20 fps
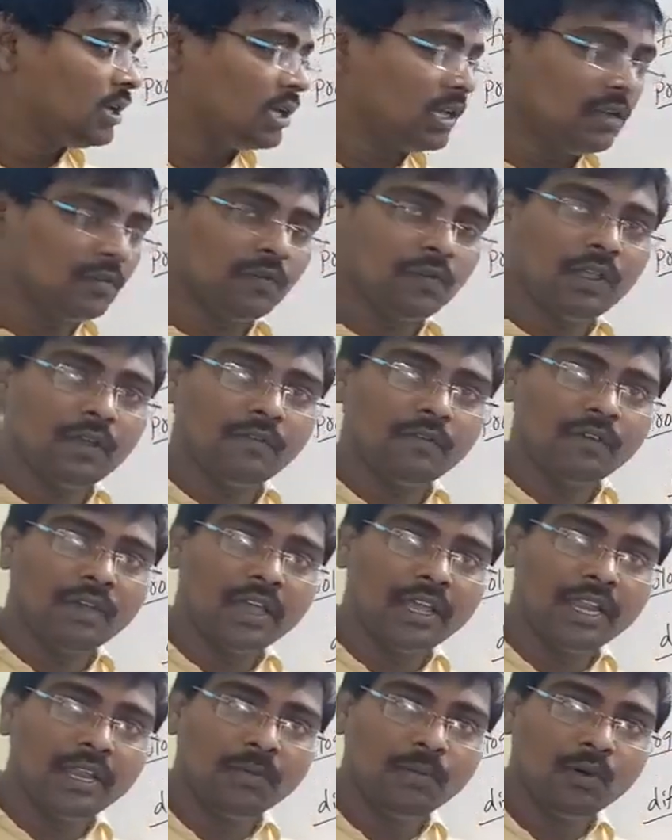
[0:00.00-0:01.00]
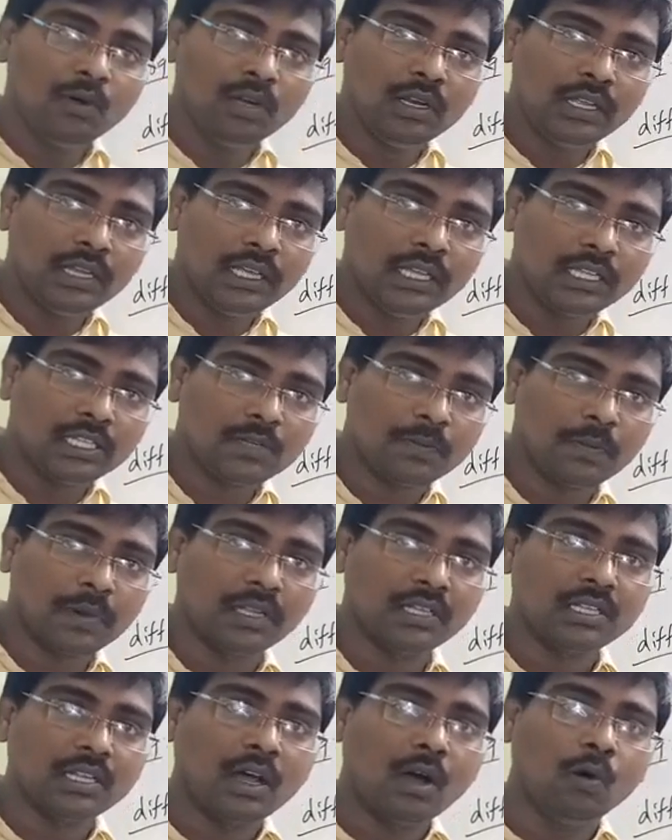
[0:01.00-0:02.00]
If the variable is
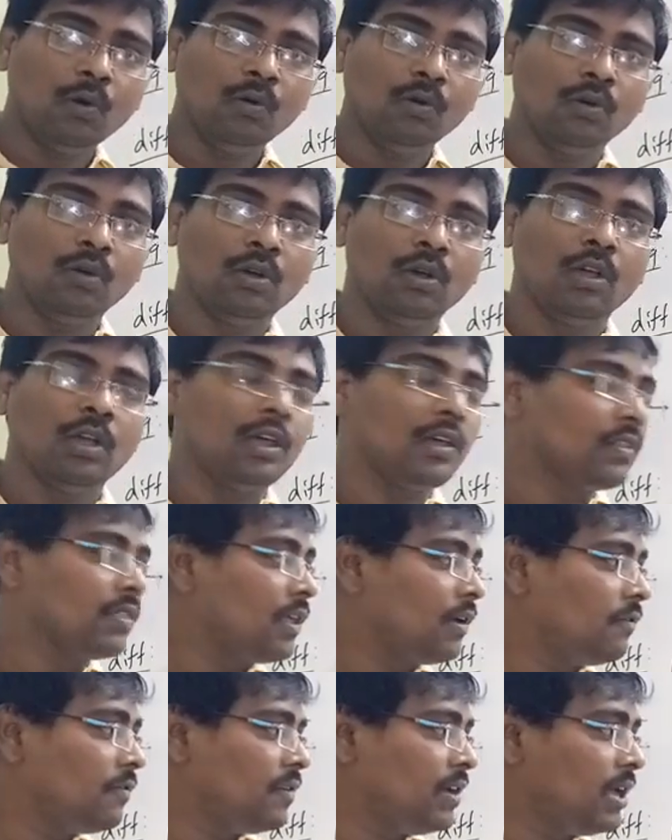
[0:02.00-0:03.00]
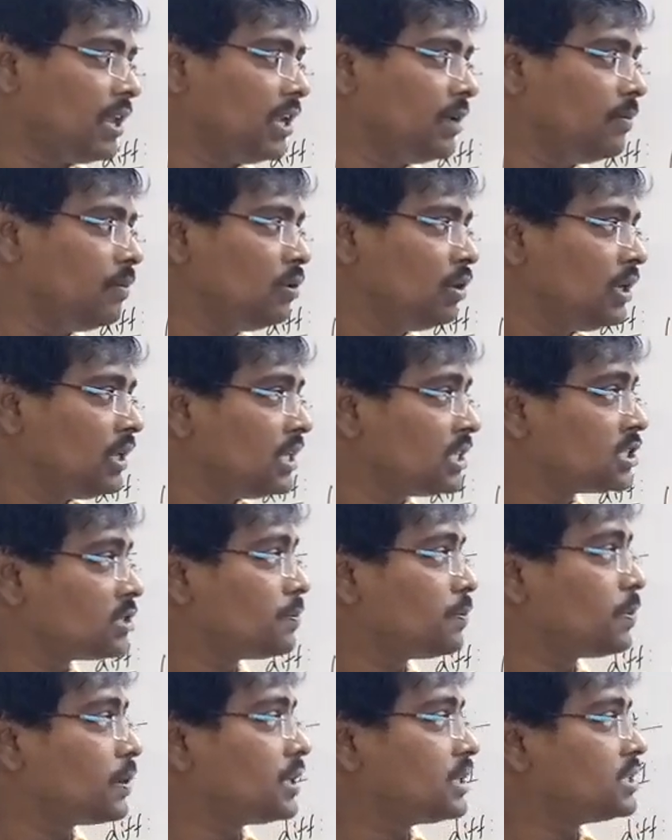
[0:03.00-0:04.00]
present, how the variable is
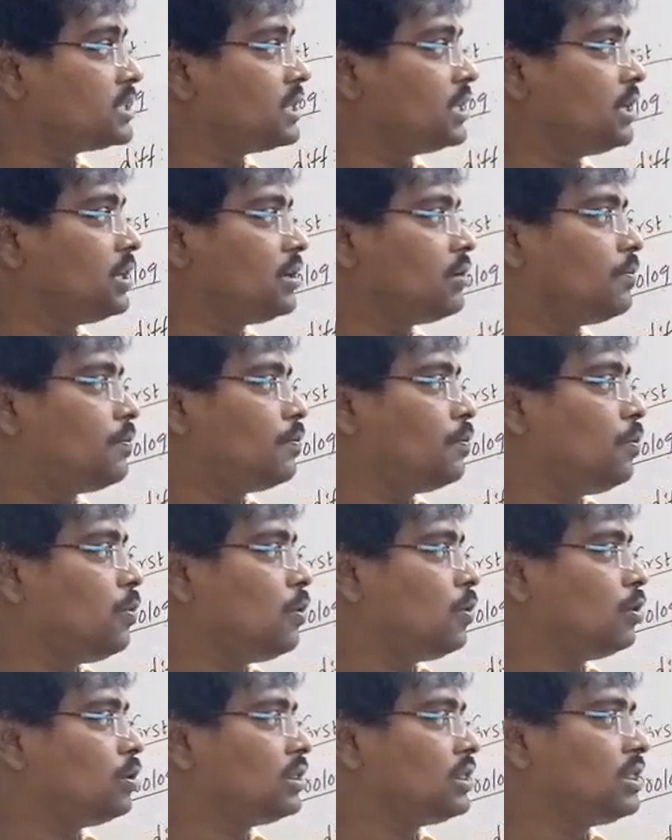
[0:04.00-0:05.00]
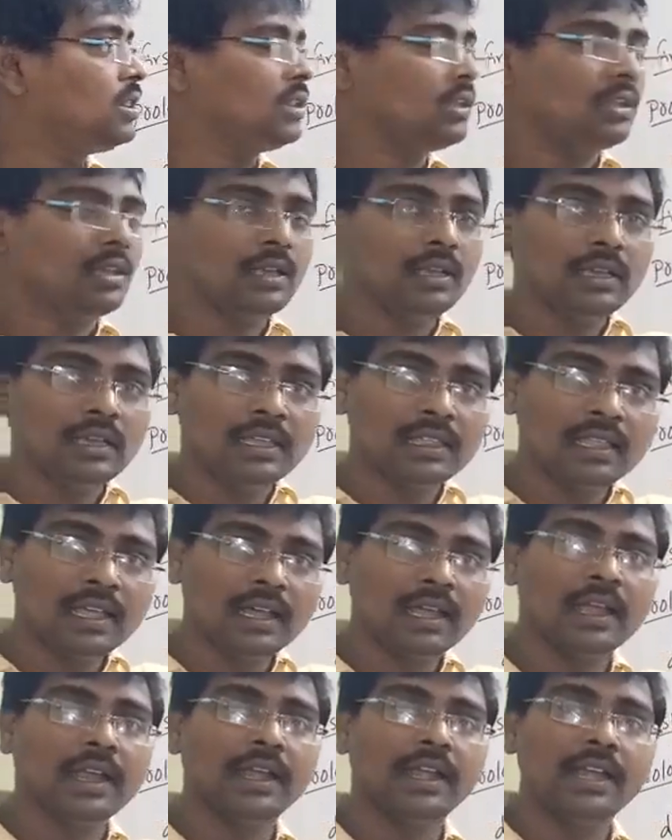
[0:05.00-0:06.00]
present both in the
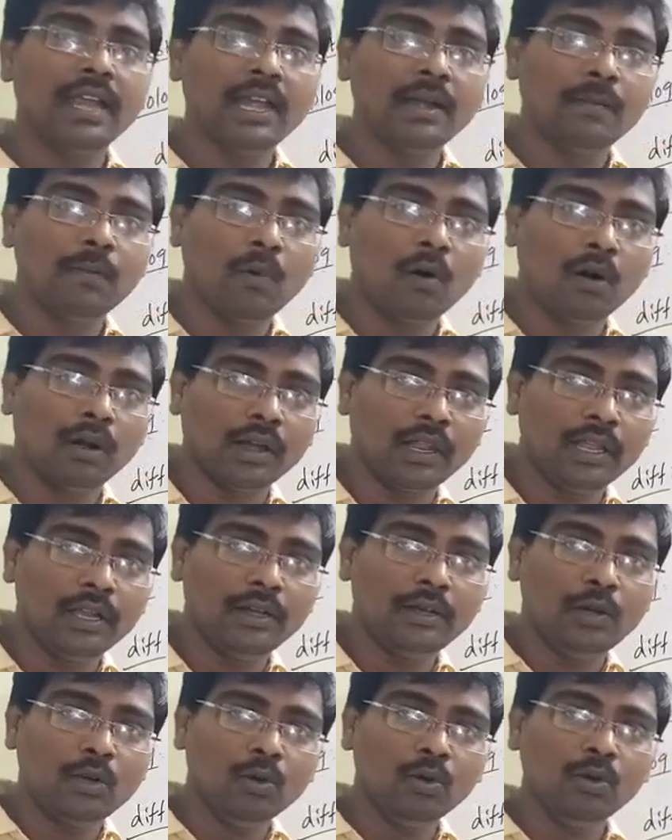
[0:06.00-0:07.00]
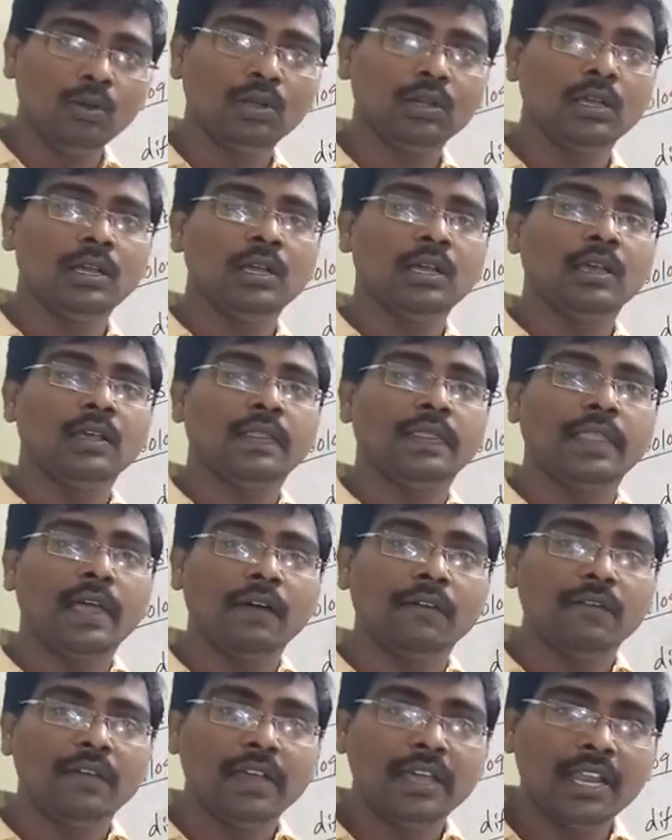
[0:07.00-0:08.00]
head and body to
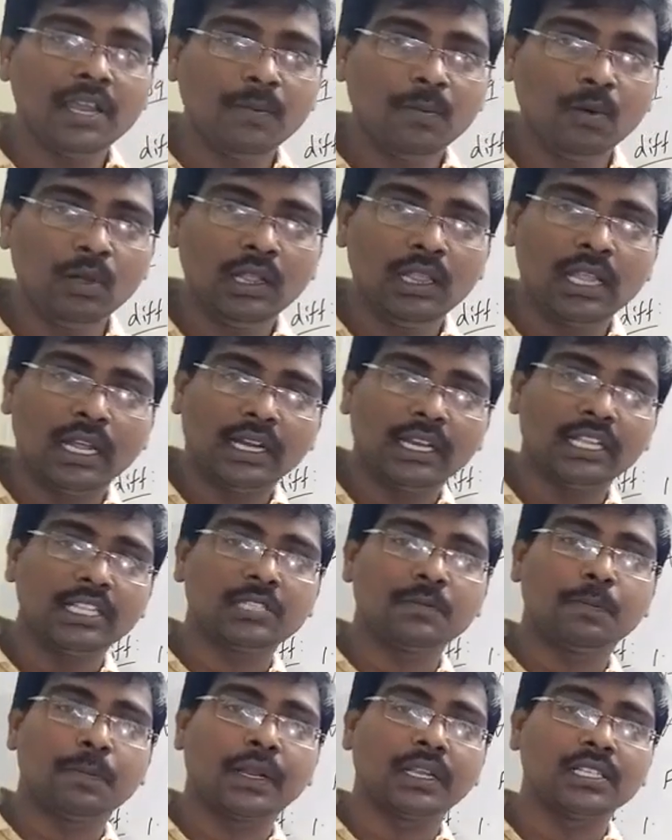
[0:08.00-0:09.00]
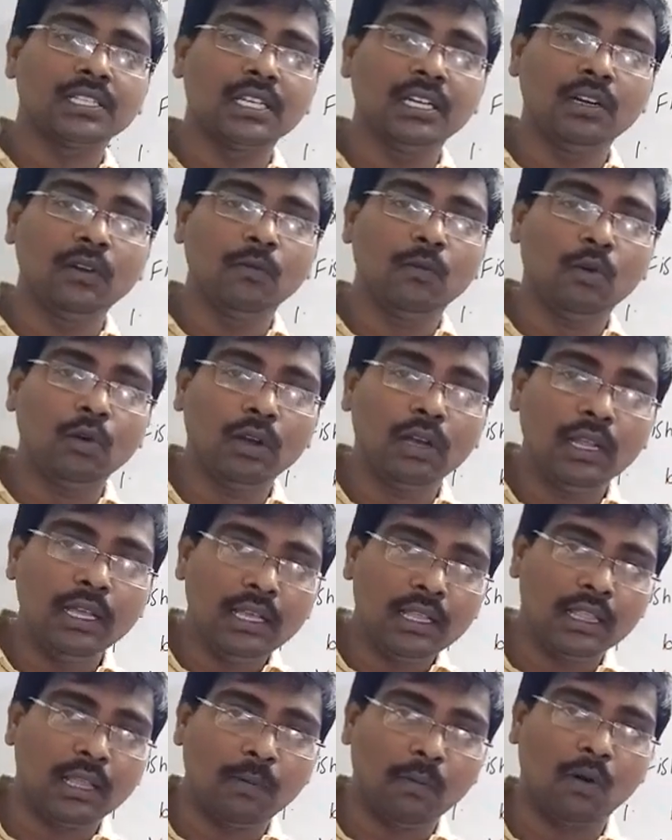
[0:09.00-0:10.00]
the variable that is present only
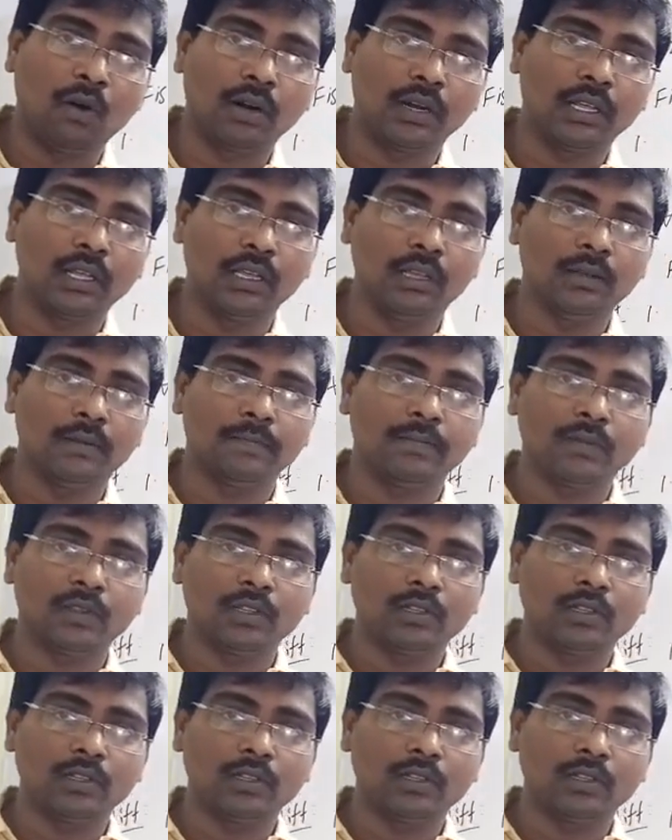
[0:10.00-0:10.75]
in the body.